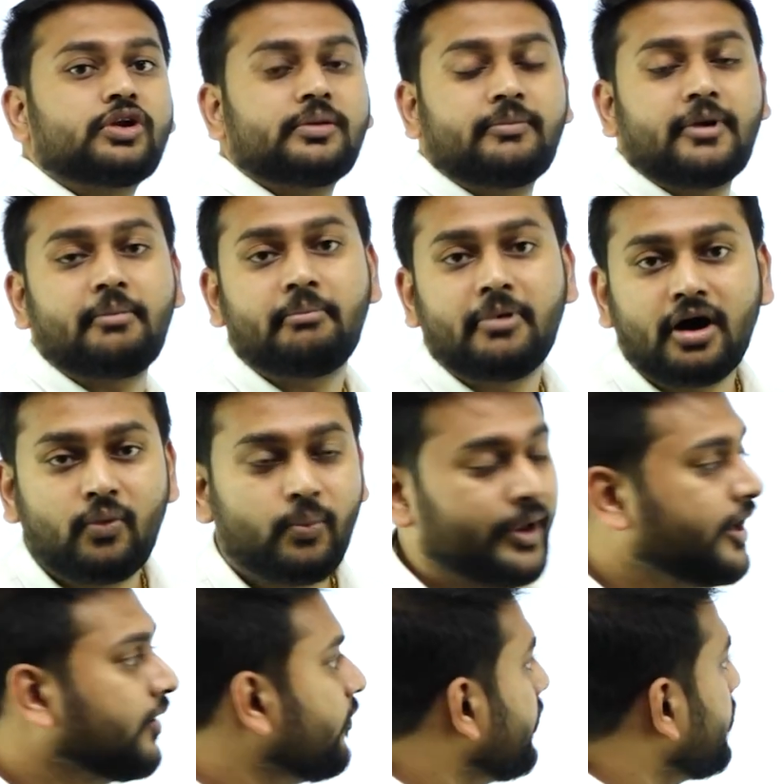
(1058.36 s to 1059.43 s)
remember
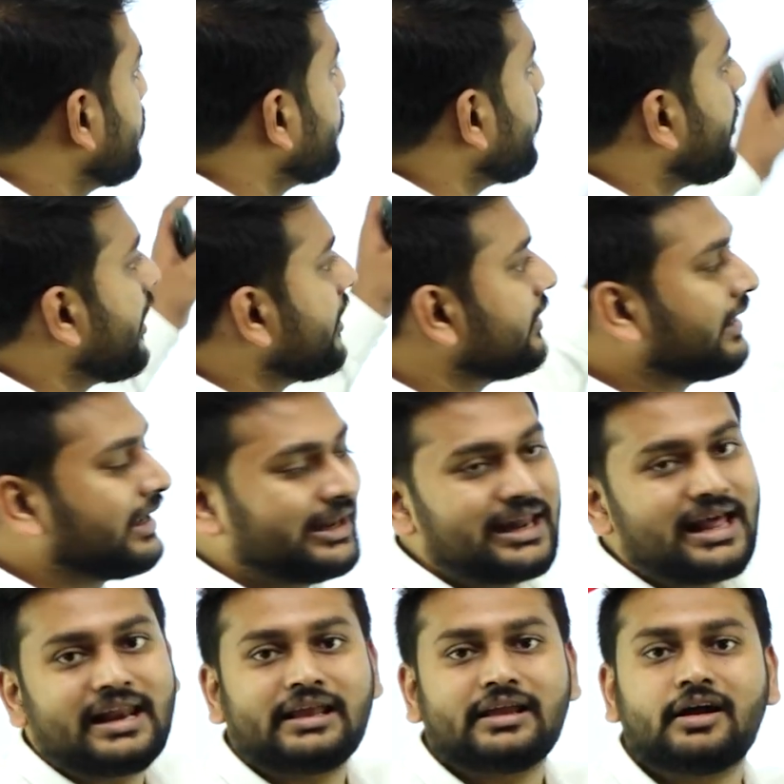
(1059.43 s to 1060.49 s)
whenever you are
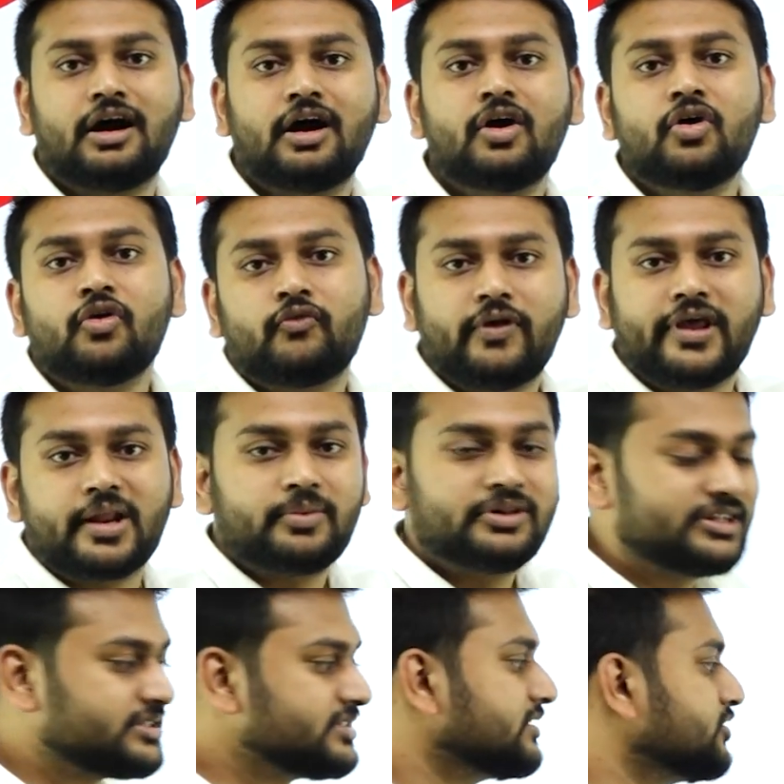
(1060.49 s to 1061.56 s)
declaring a variable.
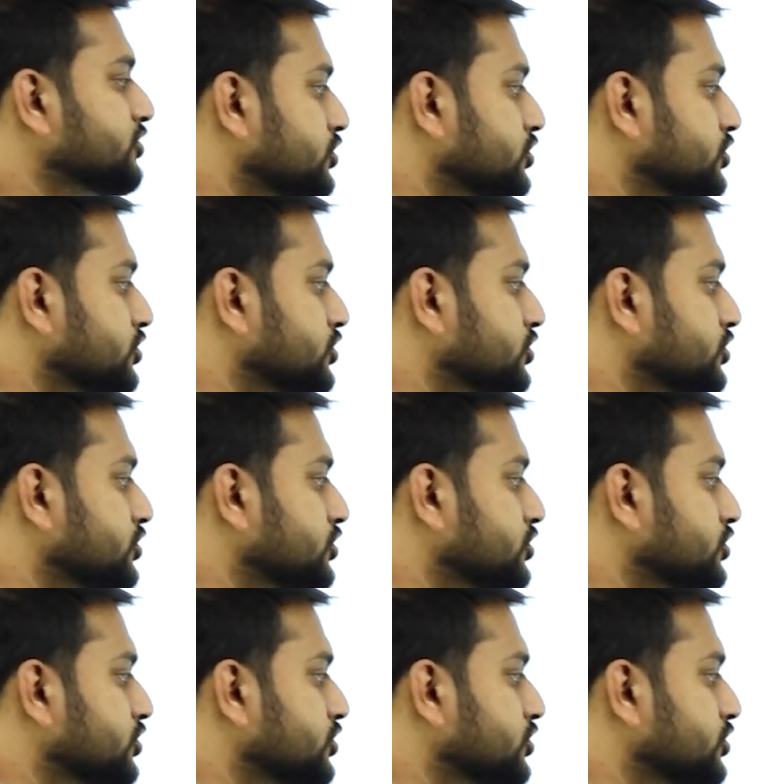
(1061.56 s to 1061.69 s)
This is the